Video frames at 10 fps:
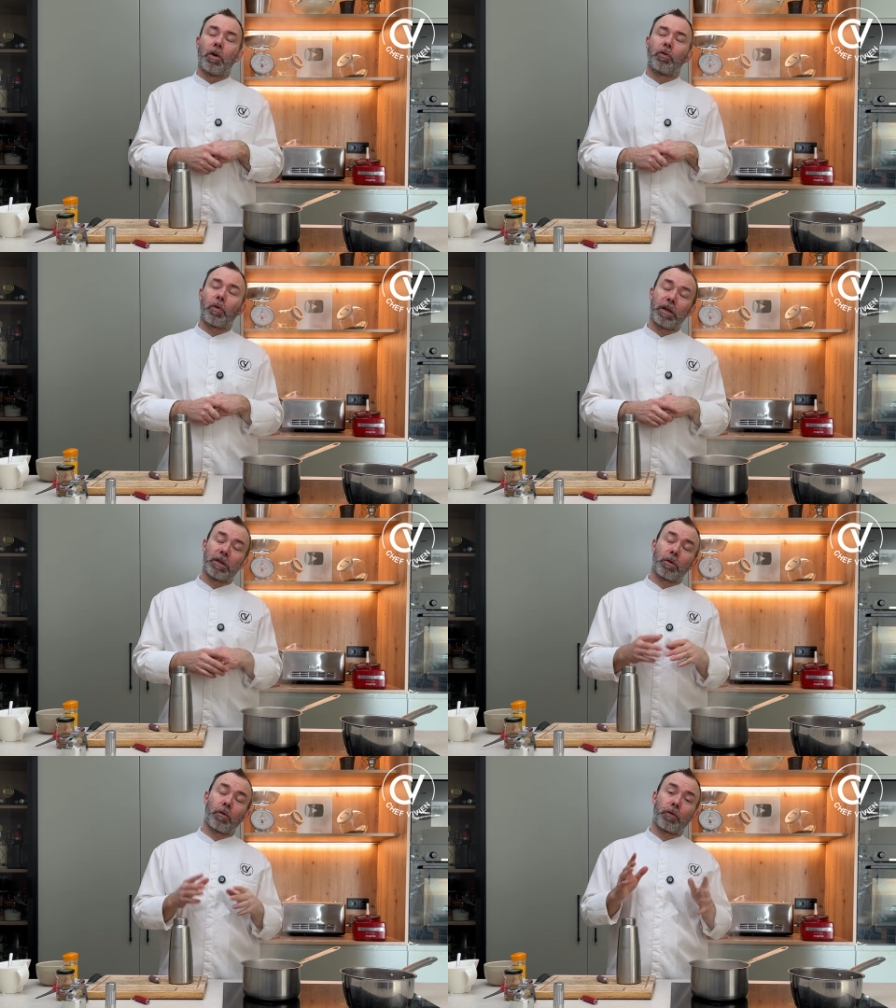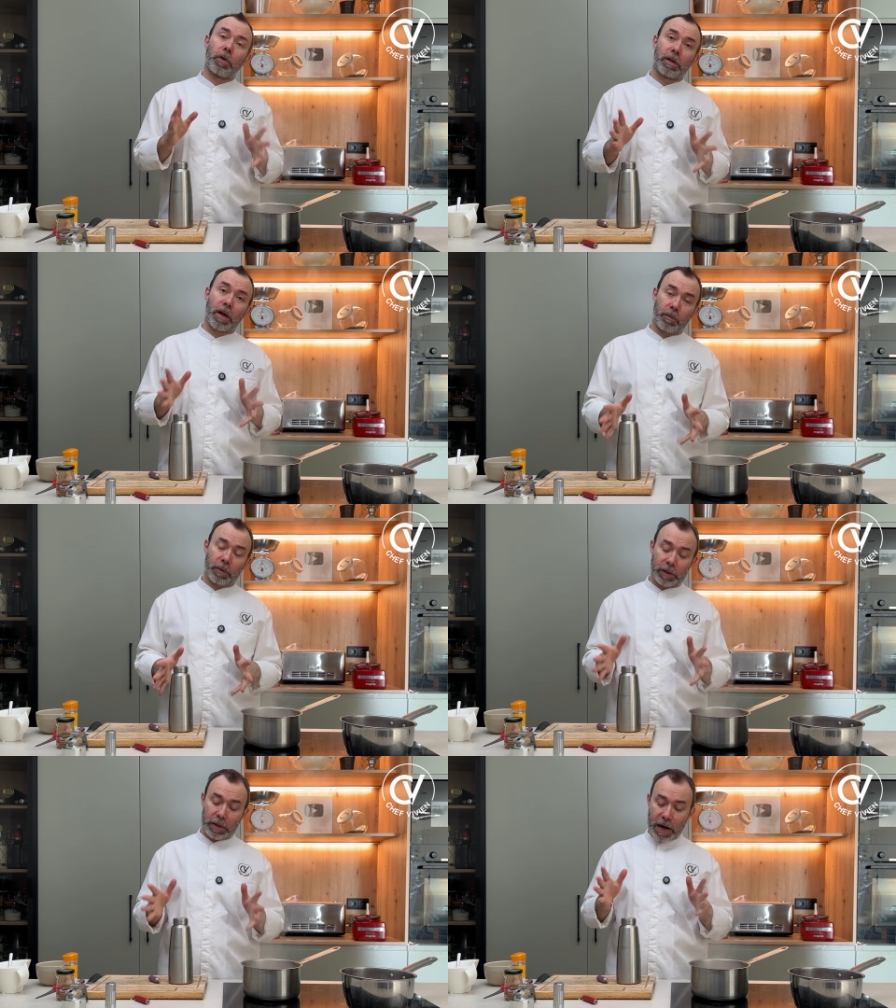twice or 3
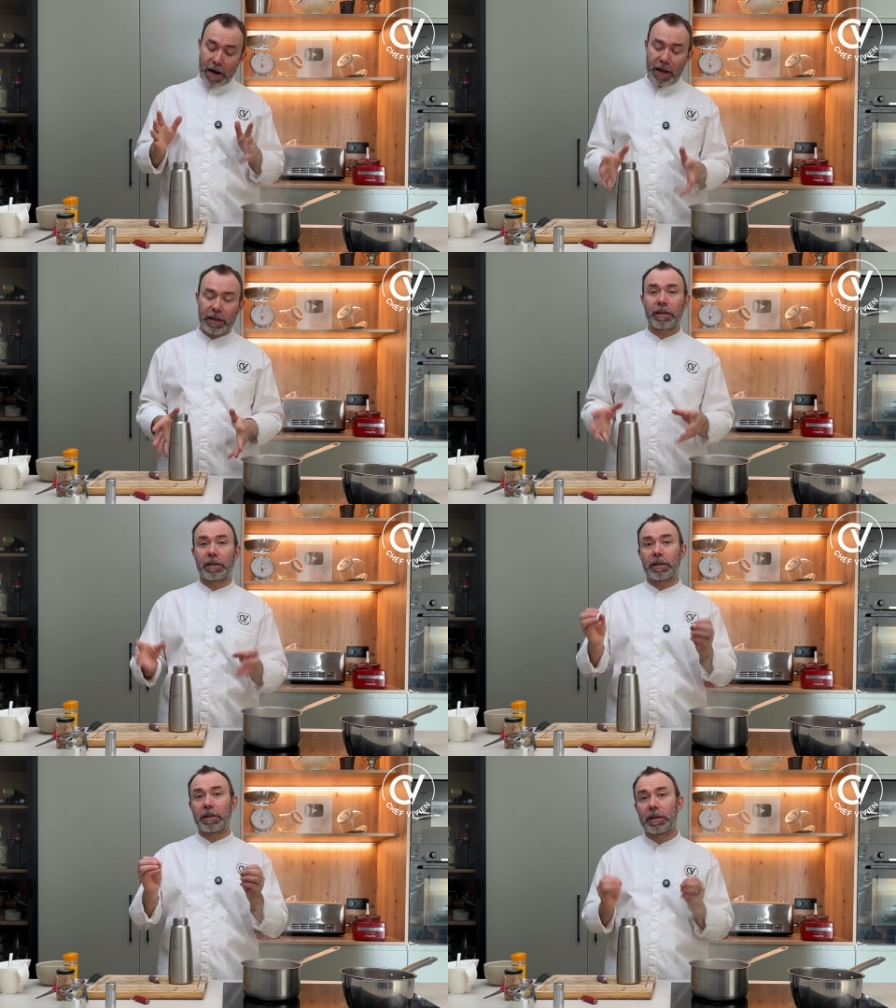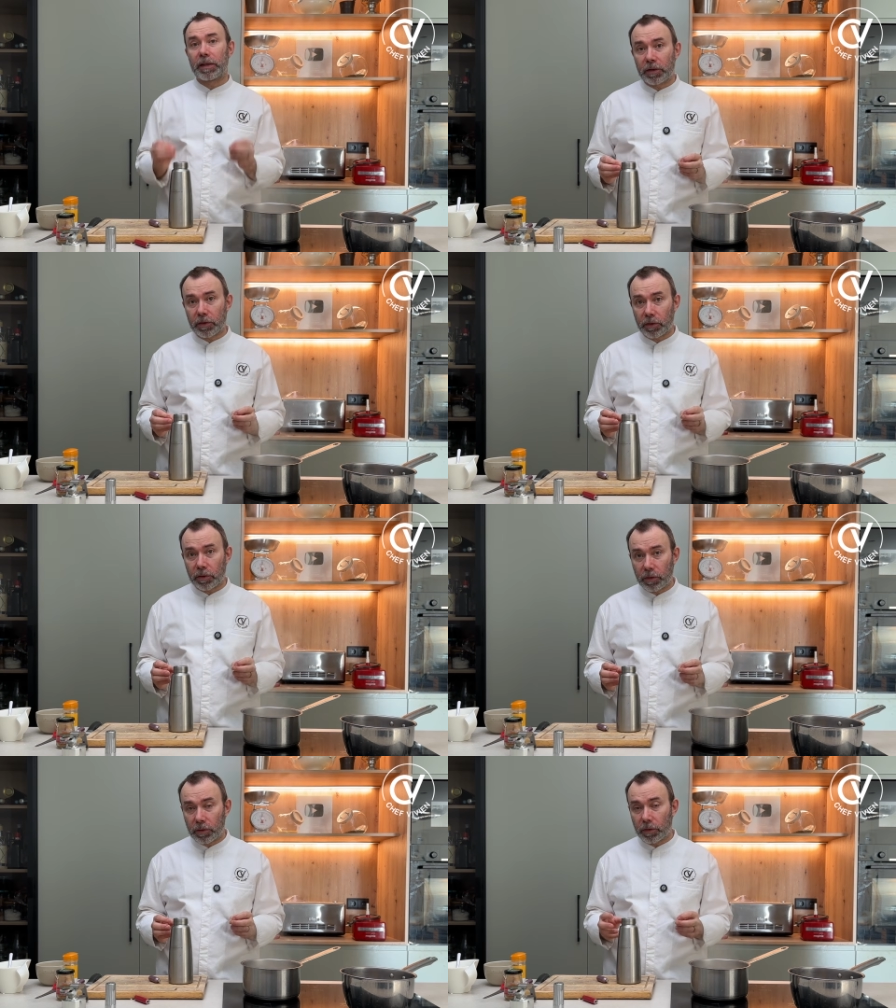times less seasoned
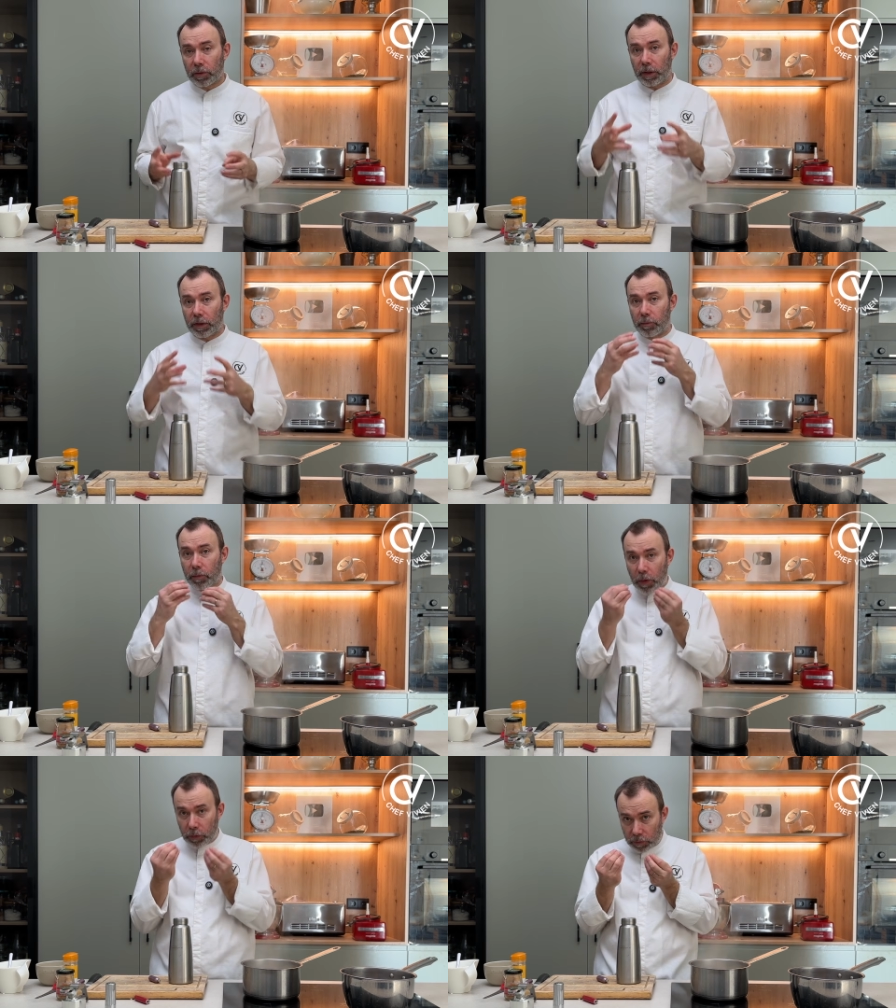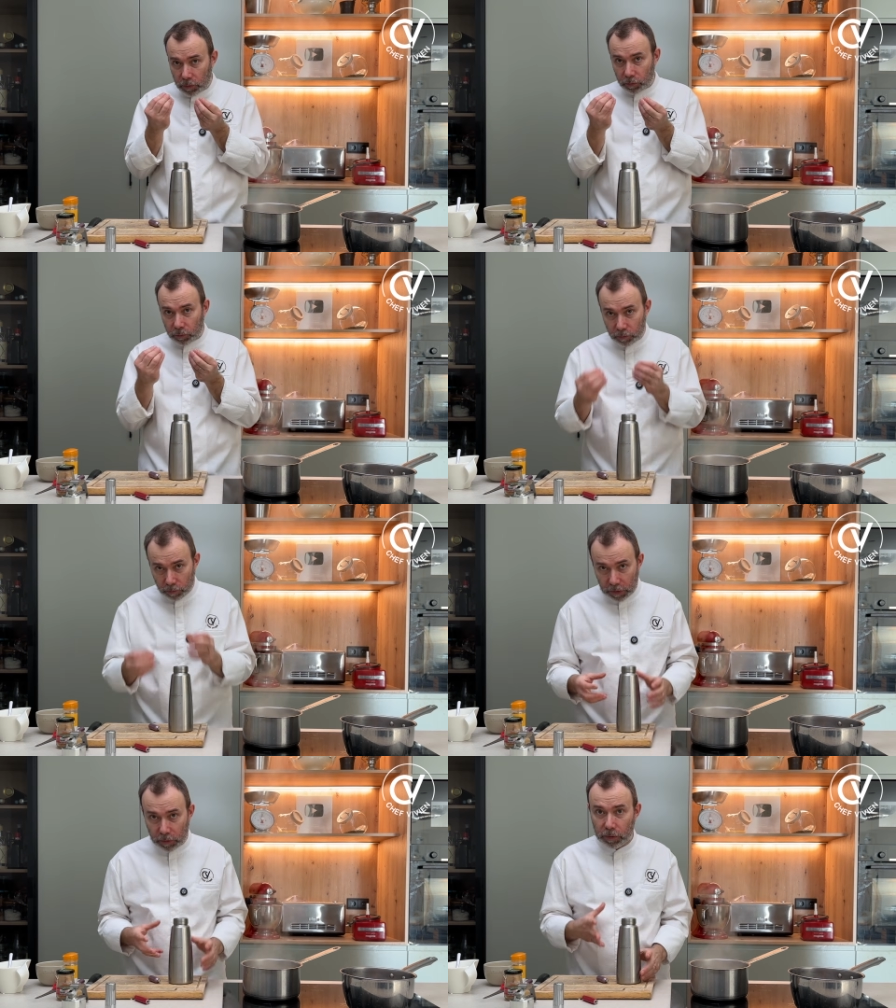in the mouth
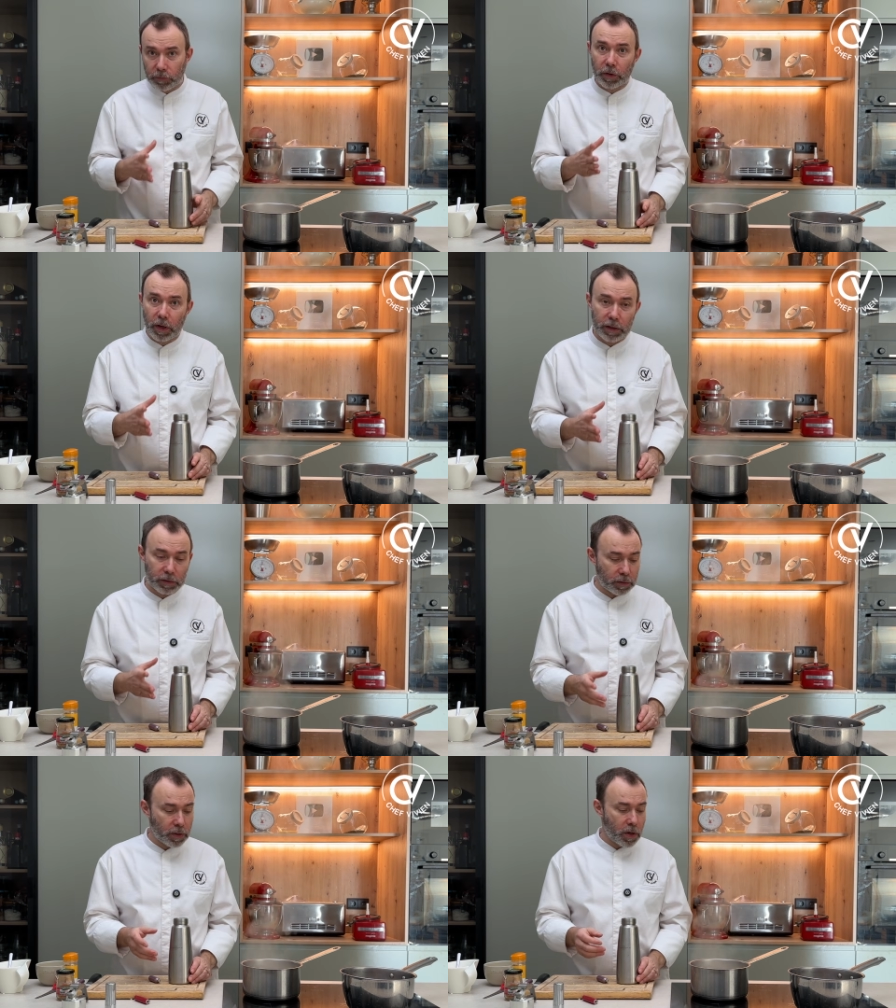because of the gas.